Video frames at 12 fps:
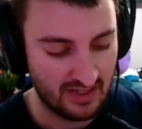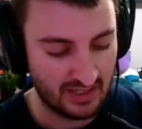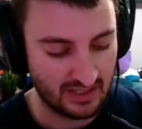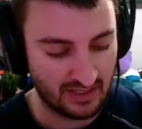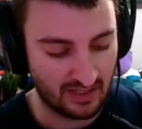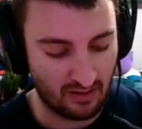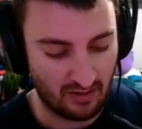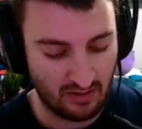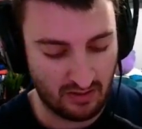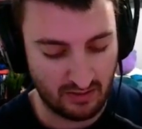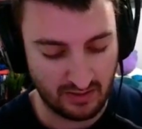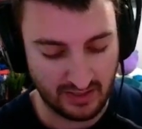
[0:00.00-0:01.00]
and they
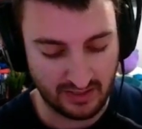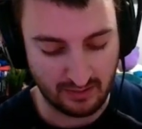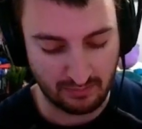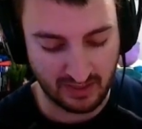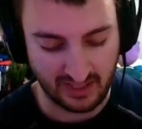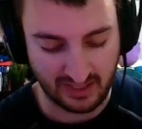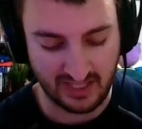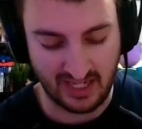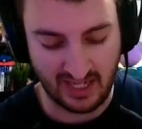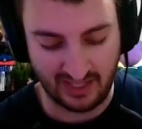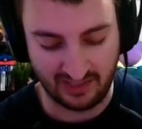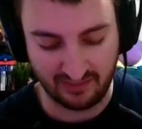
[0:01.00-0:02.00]
all ended up getting in the
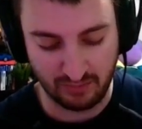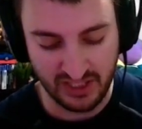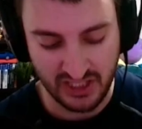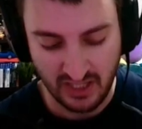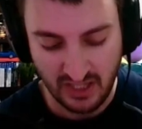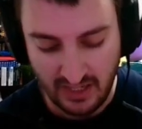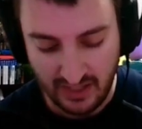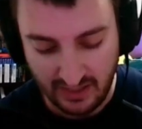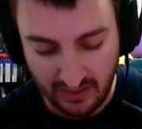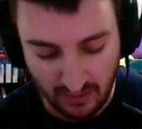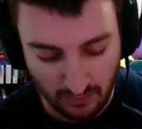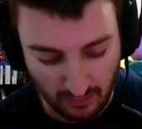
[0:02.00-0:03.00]
9s, which, you
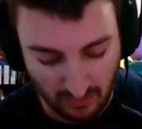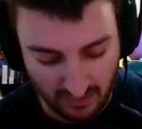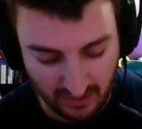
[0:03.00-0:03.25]
know,